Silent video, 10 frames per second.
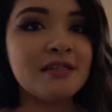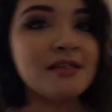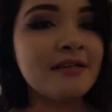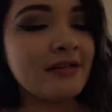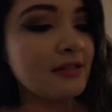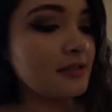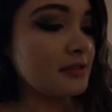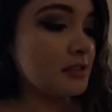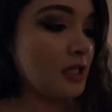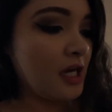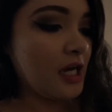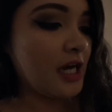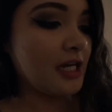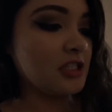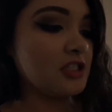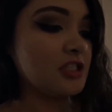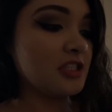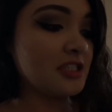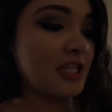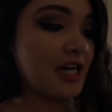I
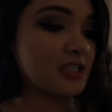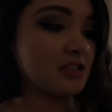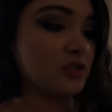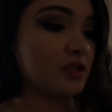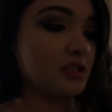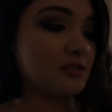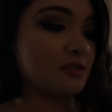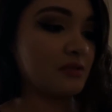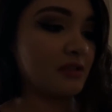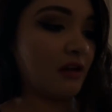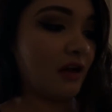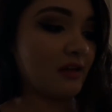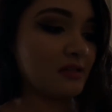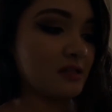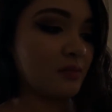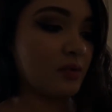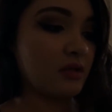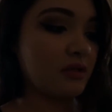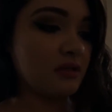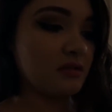should text Crystal and ask,
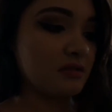but